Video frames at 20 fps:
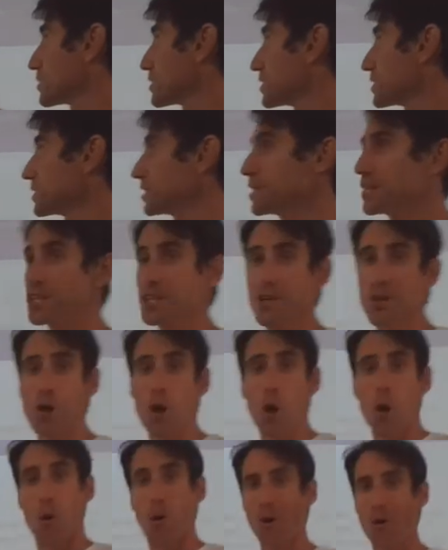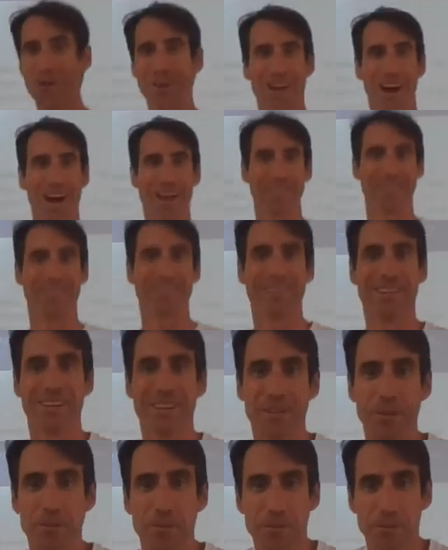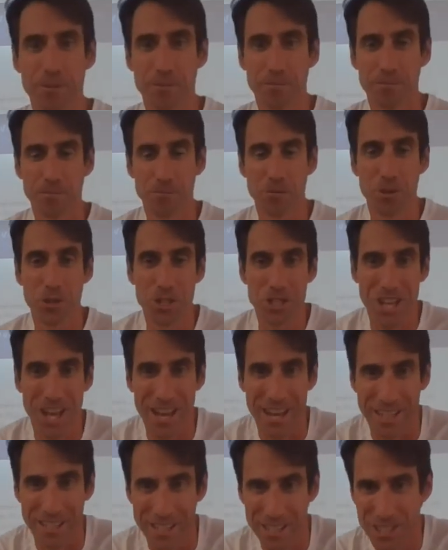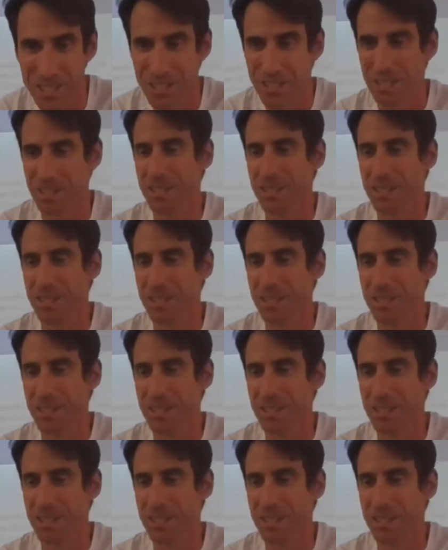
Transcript: is linear or nonlinear for a change.